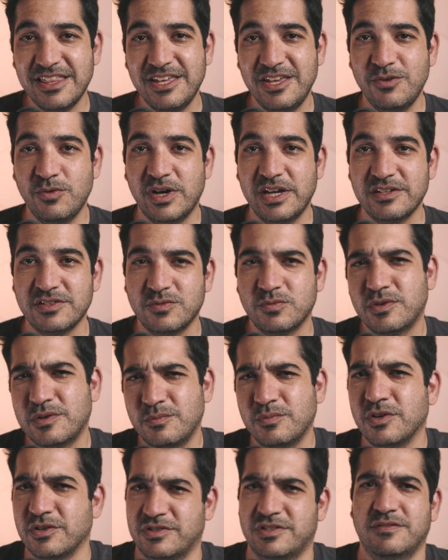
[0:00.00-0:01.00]
the US, where
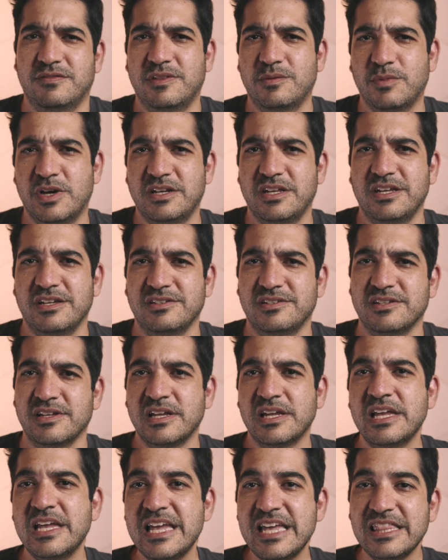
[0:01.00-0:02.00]
most of the money is.
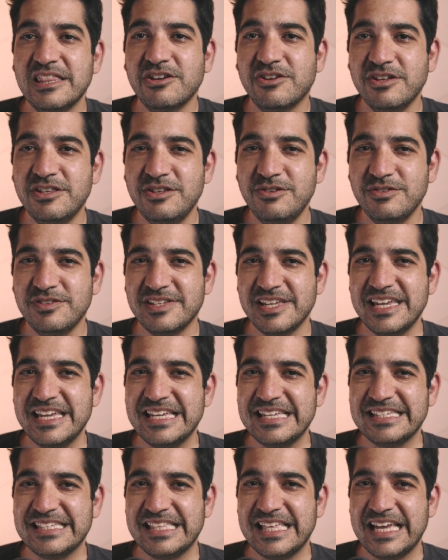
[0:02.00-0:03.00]
The good news
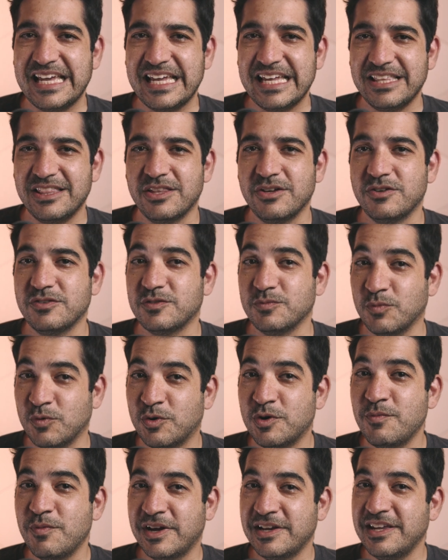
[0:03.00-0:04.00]
is that there's
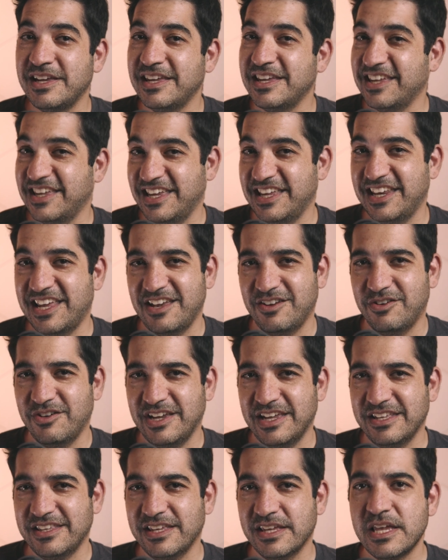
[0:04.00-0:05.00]
more money in
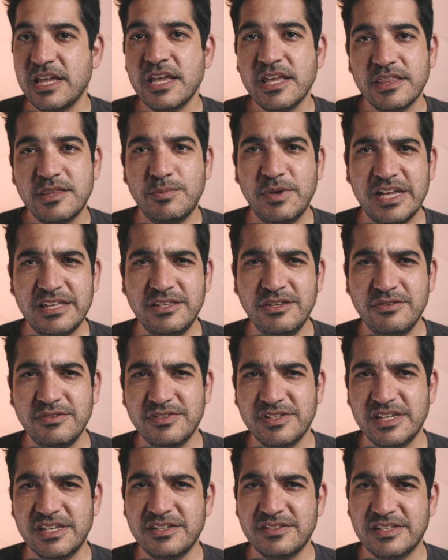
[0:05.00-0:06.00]
aggregate. The bad
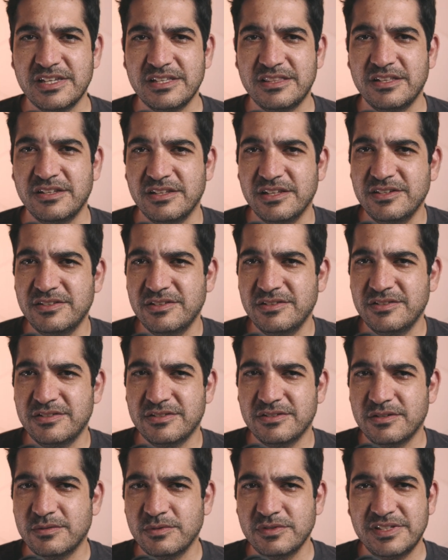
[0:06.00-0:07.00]
news is that the list
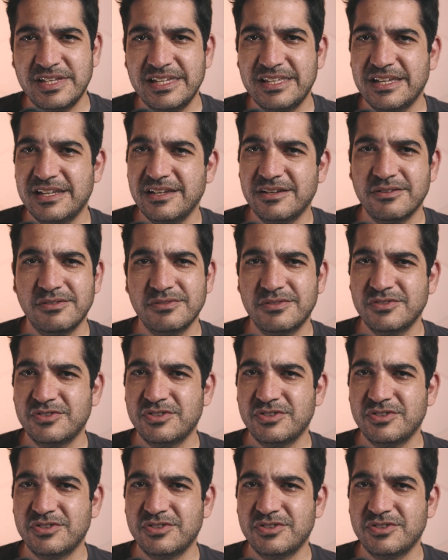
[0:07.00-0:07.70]
is almost identical to